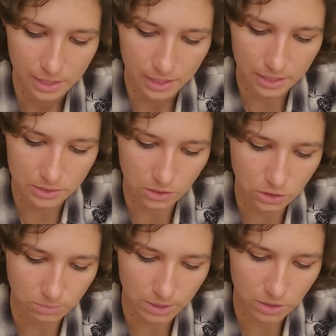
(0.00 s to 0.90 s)
It has
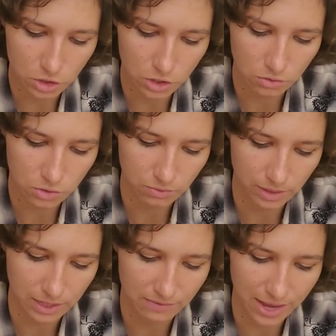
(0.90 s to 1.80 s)
also been shown to
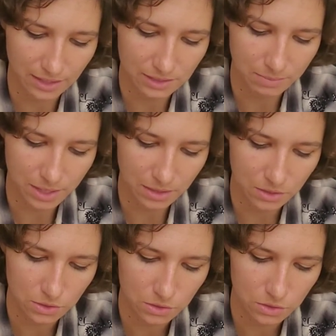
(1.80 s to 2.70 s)
relieve eczema,
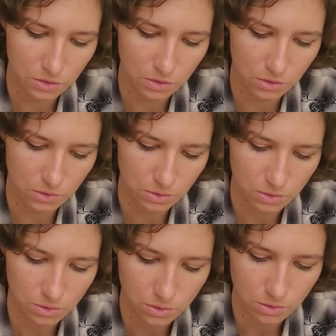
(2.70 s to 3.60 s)
soothes
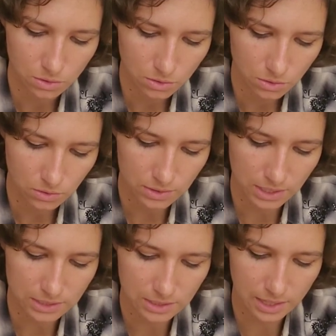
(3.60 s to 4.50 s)

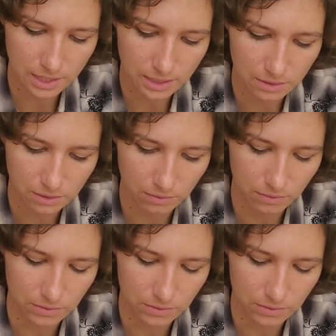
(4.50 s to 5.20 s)
rosacea or